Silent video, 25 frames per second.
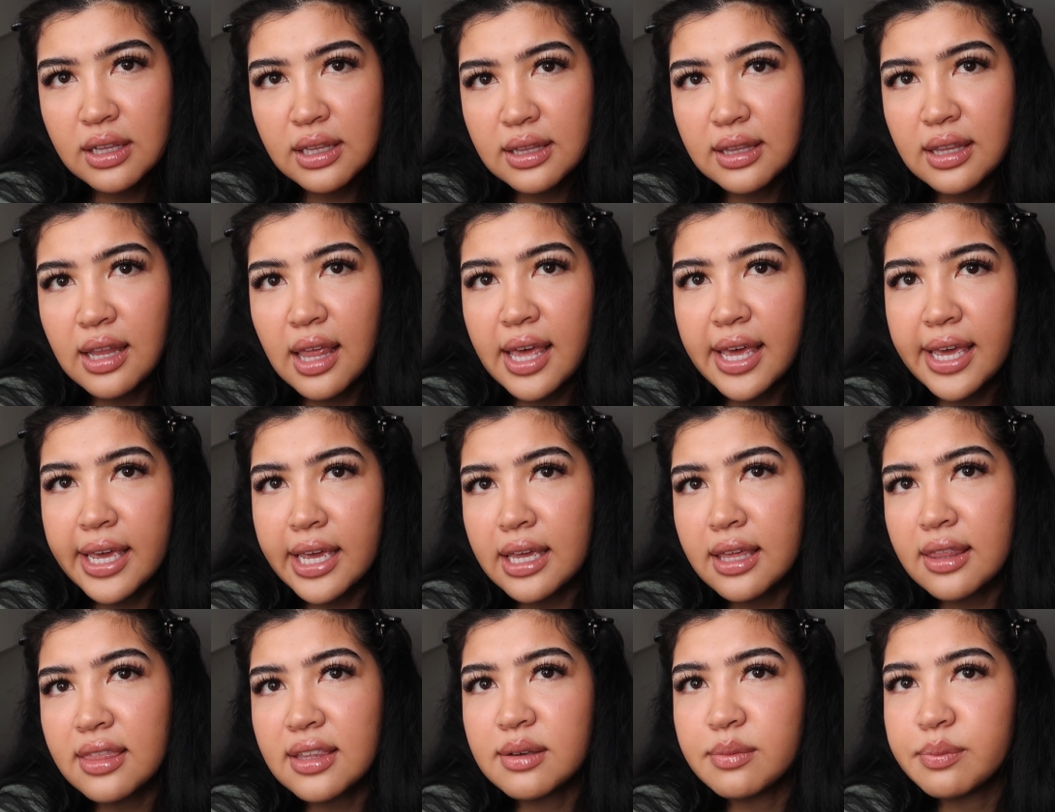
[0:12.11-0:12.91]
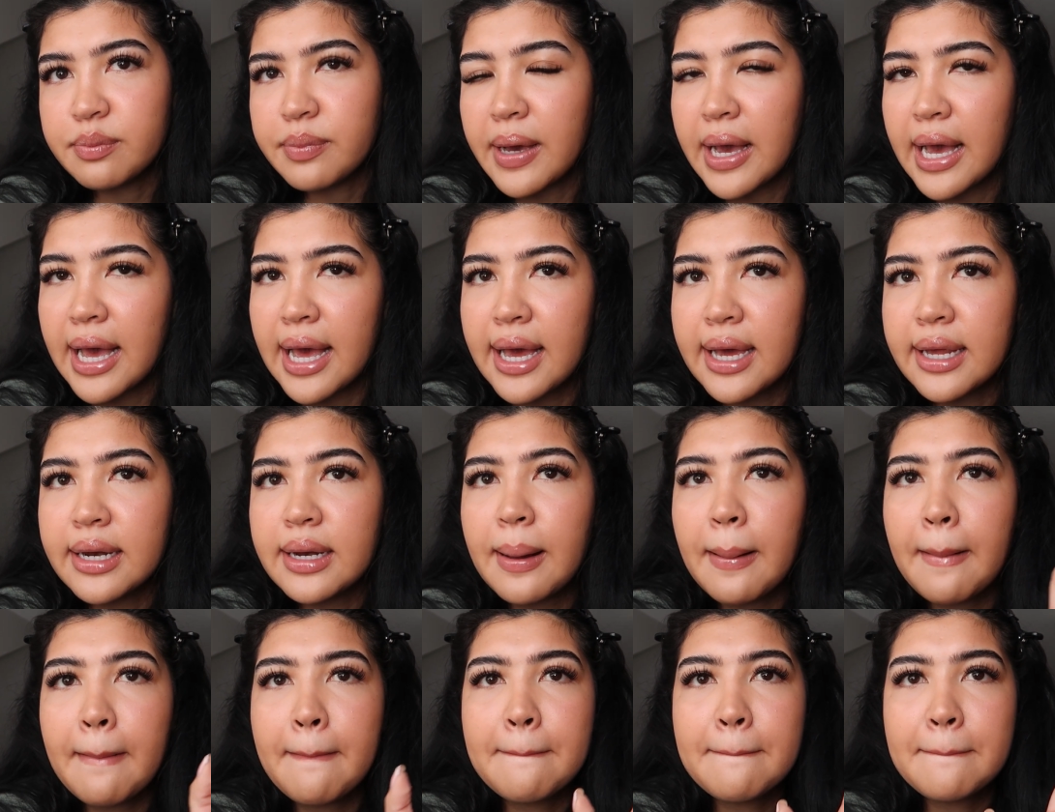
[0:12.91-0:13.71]
like the
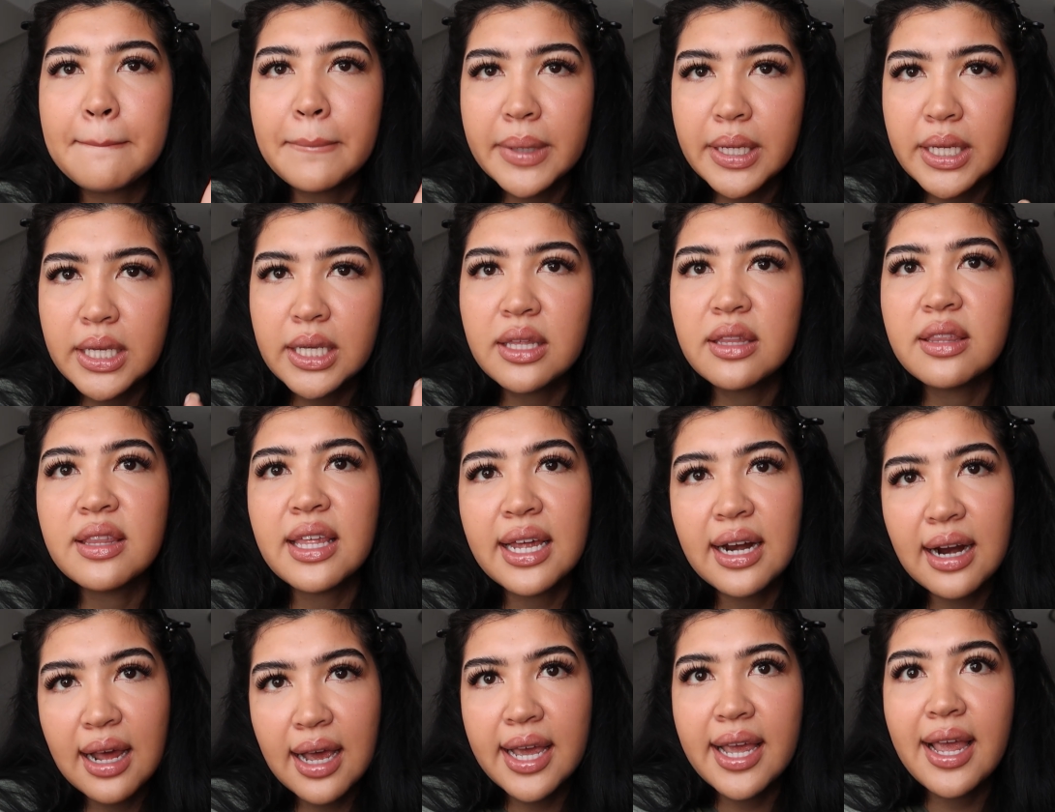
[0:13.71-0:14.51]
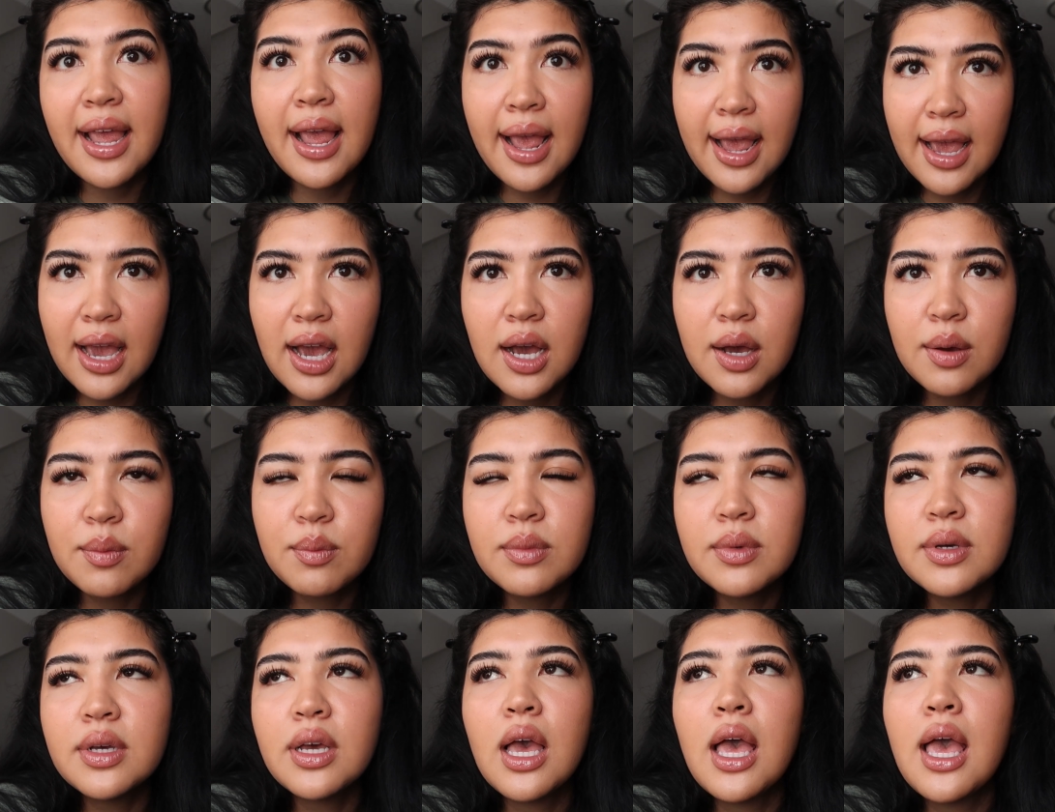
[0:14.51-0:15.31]
bad that I
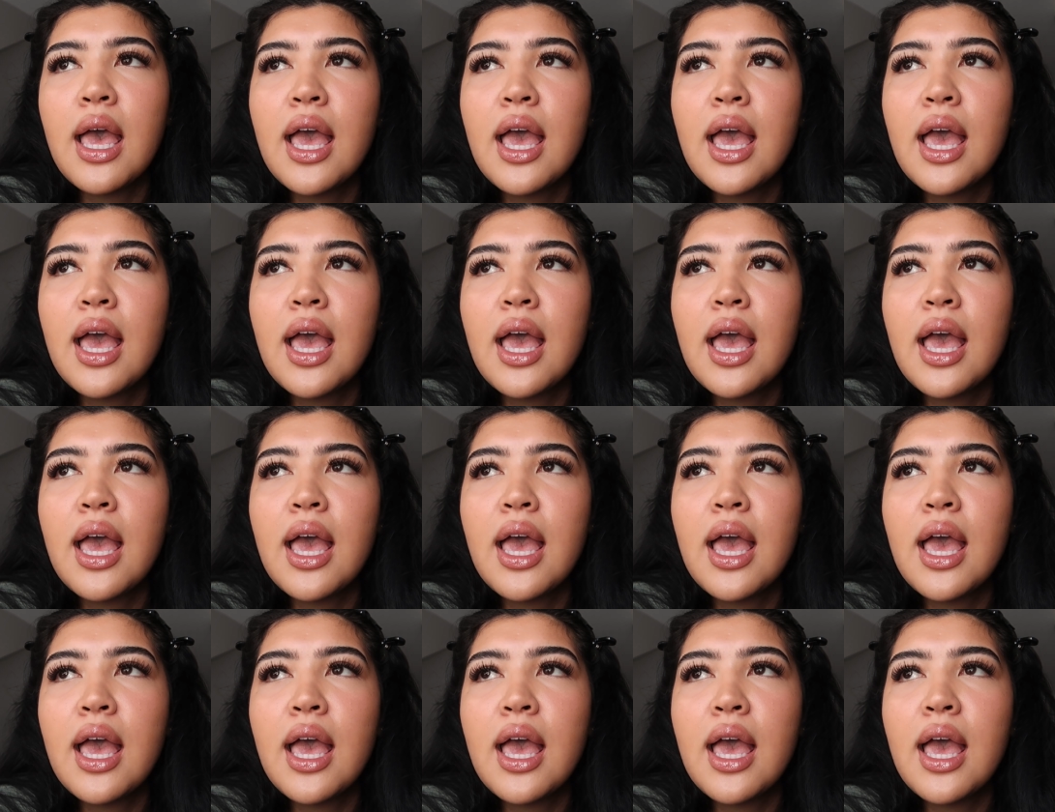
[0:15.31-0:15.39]
am.